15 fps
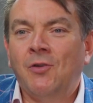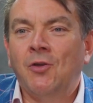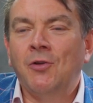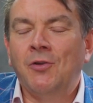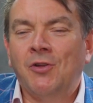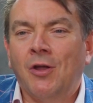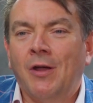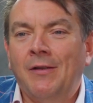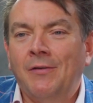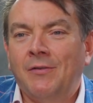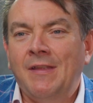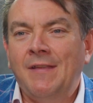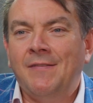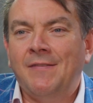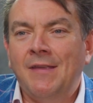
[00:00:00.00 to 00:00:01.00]
good,
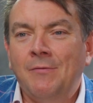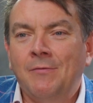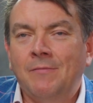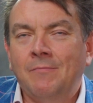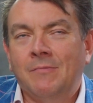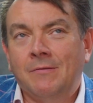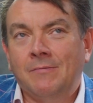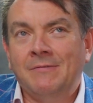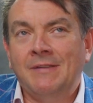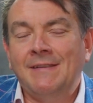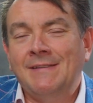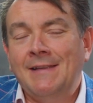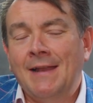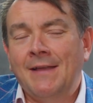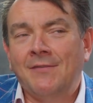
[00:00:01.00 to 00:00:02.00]
and
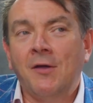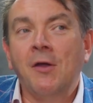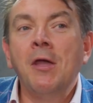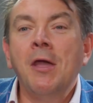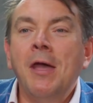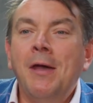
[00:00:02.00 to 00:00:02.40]
DC less so,